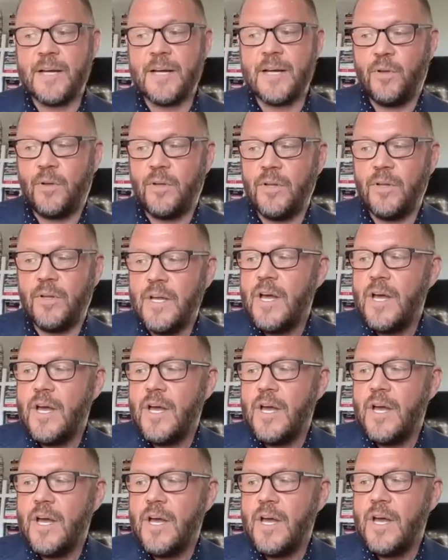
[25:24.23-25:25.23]
For
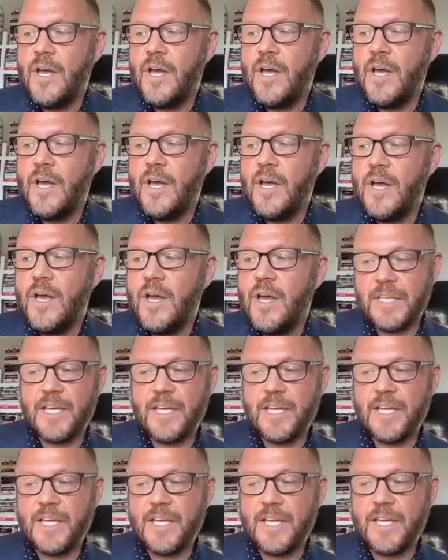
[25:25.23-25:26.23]
example,
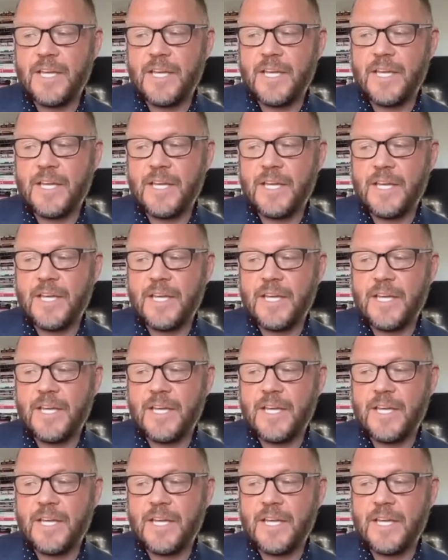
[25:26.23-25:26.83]
communication